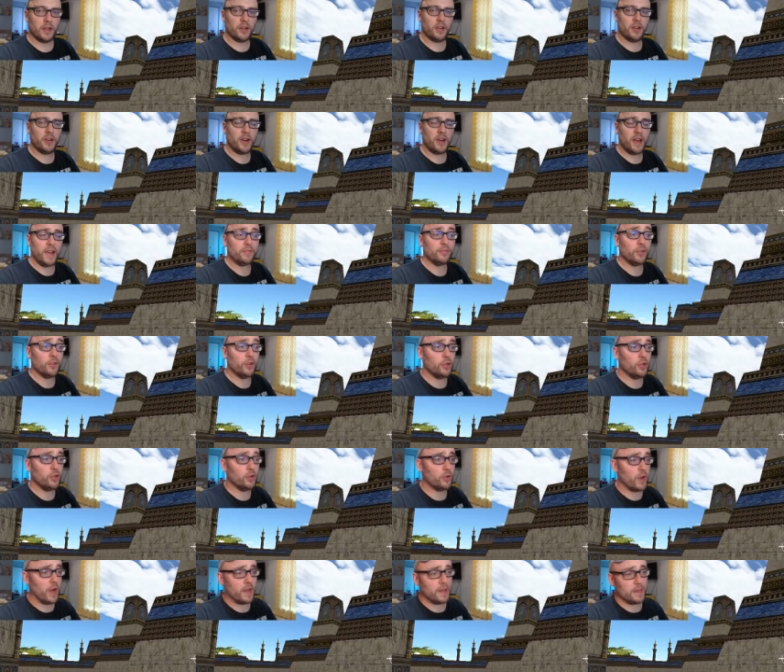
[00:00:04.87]
Good
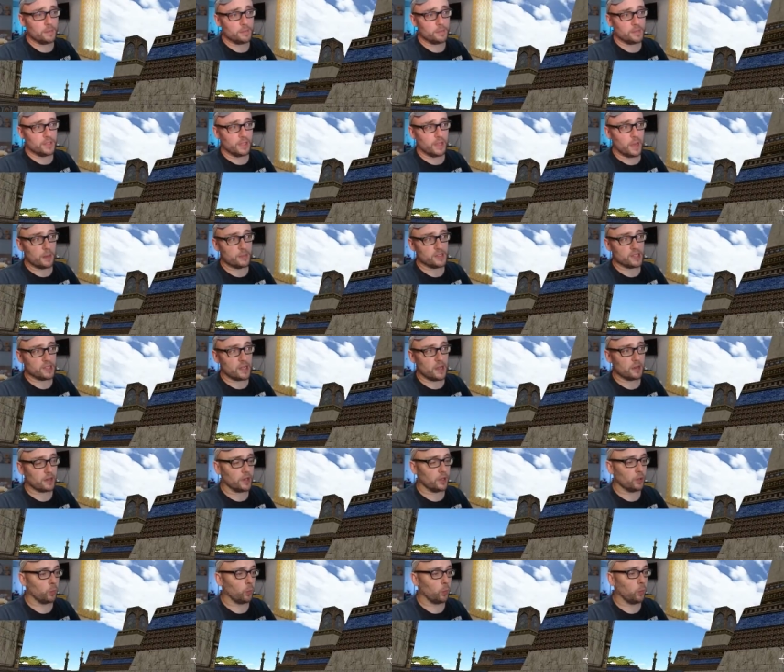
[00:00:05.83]
afternoon, I am
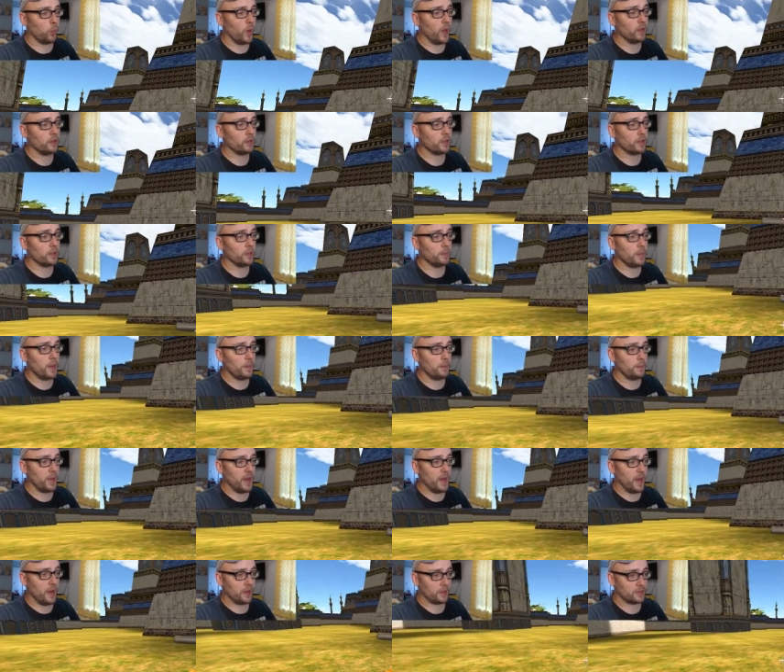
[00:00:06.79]
Takamasaka, and welcome
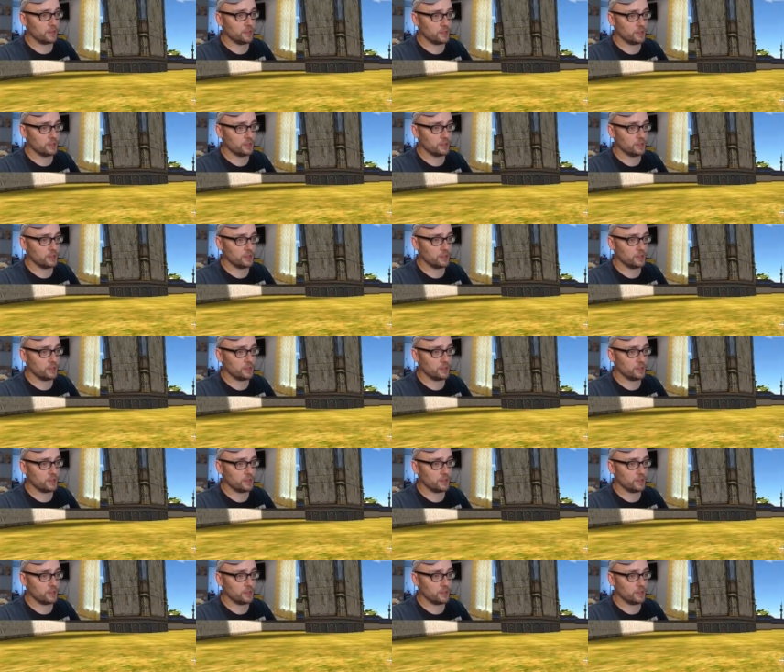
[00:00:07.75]
back to